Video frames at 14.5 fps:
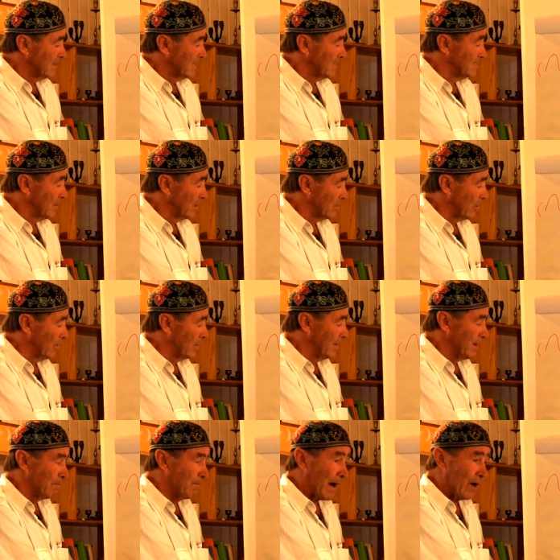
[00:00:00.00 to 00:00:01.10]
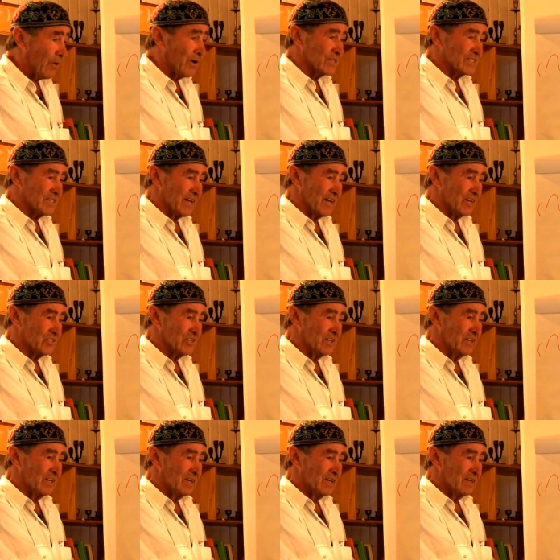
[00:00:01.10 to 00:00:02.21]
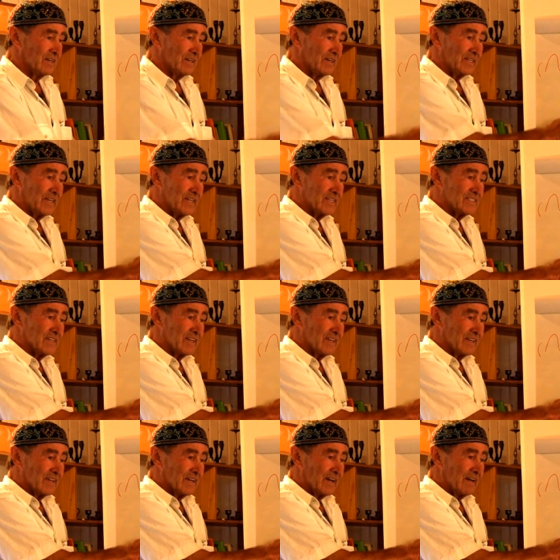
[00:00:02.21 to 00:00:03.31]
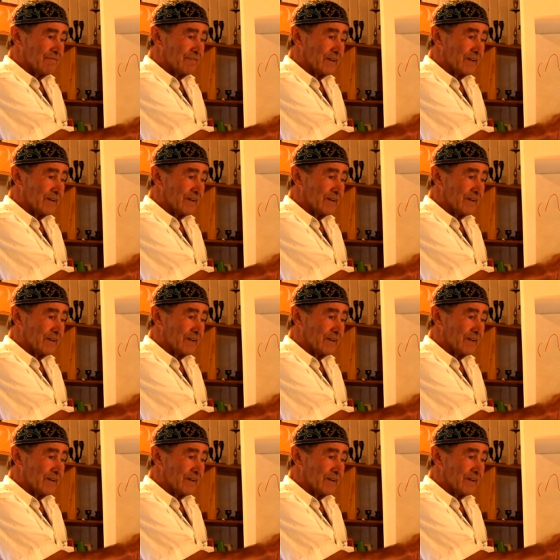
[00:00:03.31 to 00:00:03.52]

it's not only a power station, it is a